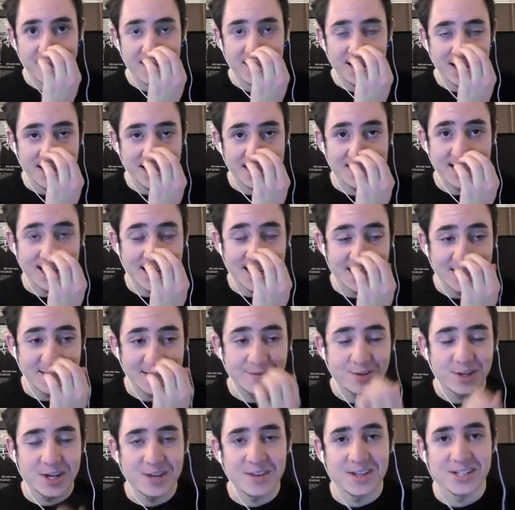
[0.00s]
Exactly. If
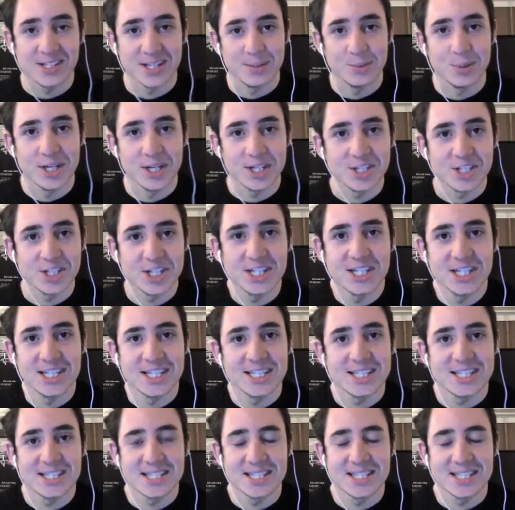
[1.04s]
you hit that double headshot, it's